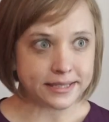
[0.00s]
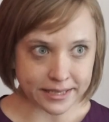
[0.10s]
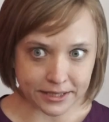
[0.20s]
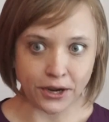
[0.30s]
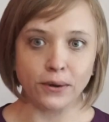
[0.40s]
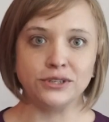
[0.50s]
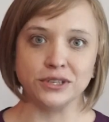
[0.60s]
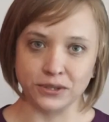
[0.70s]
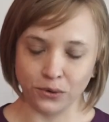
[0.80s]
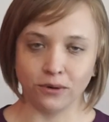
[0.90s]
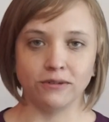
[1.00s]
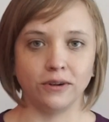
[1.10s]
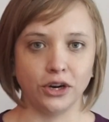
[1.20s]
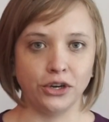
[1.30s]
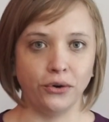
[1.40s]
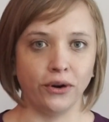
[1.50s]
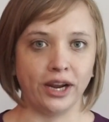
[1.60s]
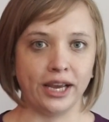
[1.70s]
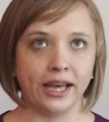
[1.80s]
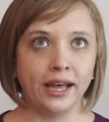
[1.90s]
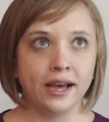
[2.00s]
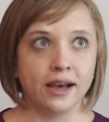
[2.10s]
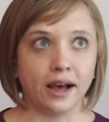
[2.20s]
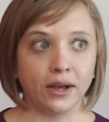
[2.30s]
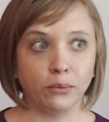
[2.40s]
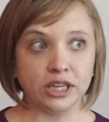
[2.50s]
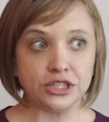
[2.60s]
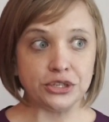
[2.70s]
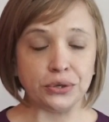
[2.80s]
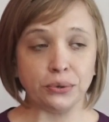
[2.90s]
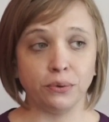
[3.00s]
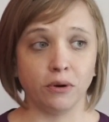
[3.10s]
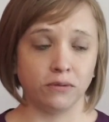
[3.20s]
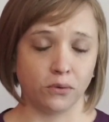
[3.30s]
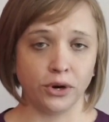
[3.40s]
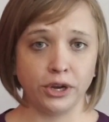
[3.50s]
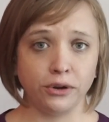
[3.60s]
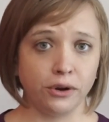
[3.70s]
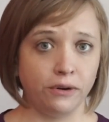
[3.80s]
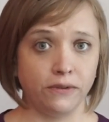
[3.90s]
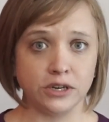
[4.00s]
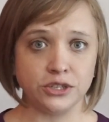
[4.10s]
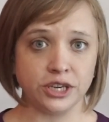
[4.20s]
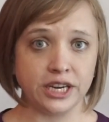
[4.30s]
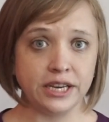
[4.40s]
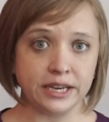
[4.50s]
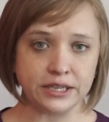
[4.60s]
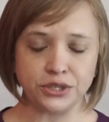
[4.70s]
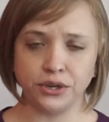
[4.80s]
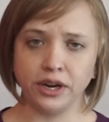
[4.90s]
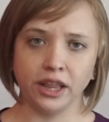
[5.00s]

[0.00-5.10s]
did go to school for a degree. I went to a four-year university, Eastern